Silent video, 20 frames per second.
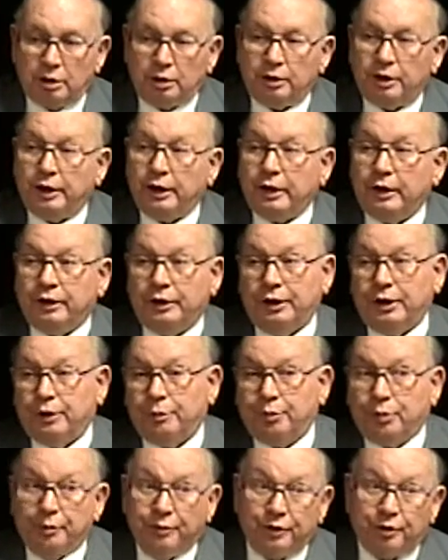He had to
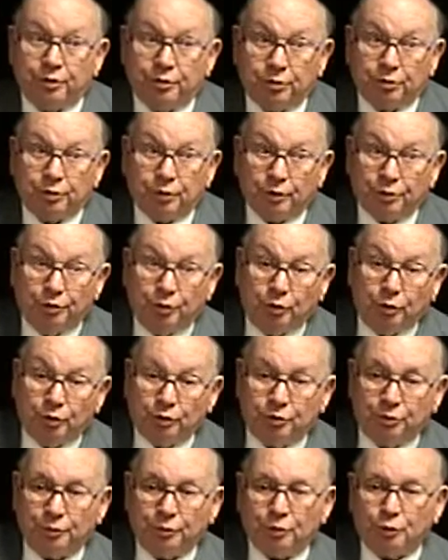get permission from the
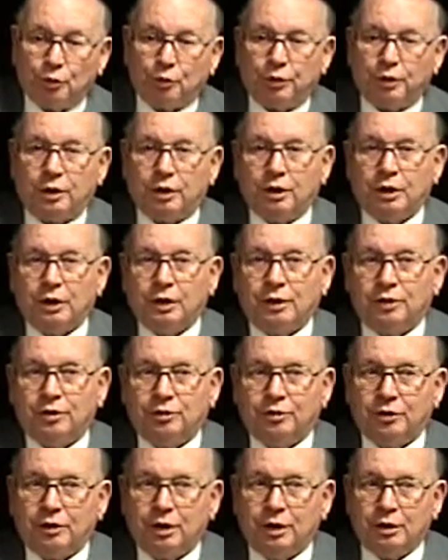folks before he could let us
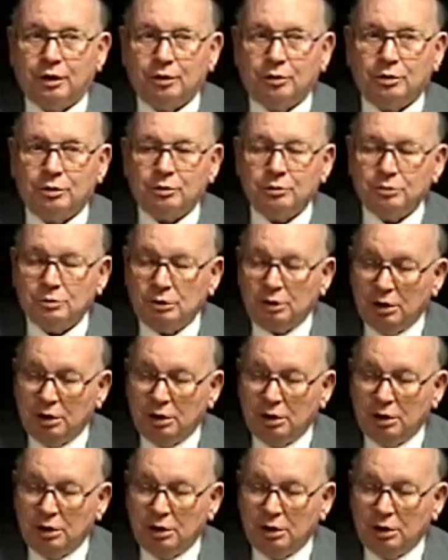stay home.